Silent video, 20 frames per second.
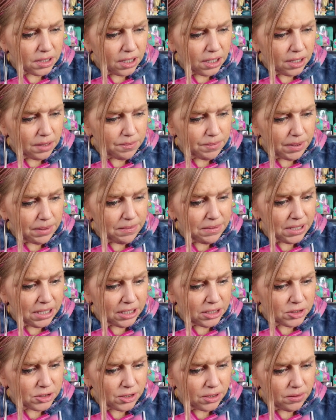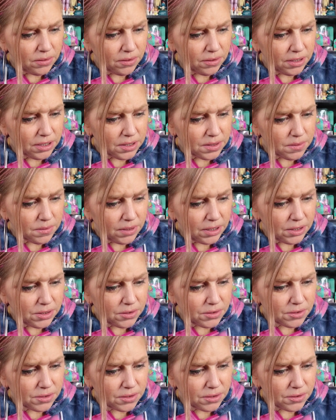Babyland General is
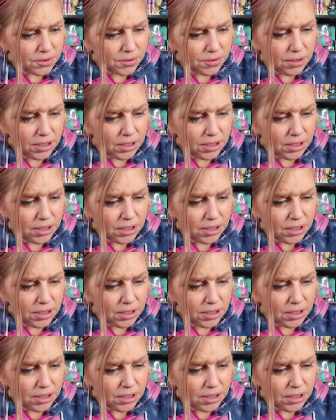registered